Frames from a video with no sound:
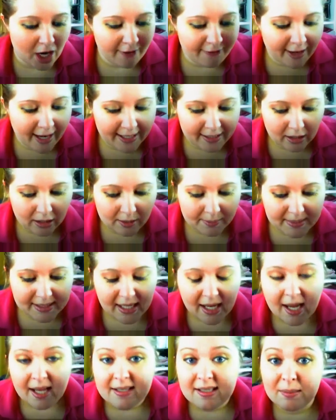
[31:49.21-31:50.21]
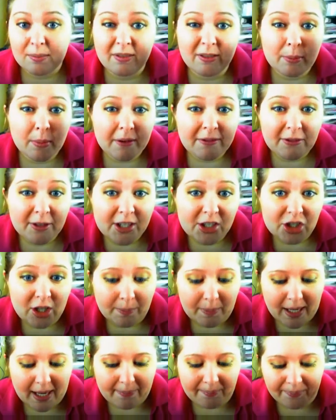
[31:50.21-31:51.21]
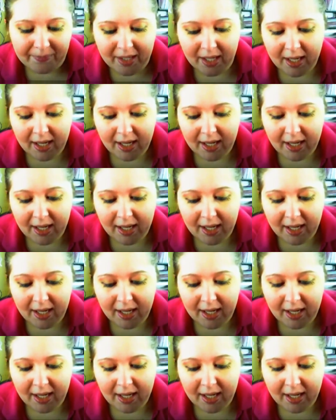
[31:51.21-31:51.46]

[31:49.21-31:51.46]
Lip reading: off items. Some of them are free shipping.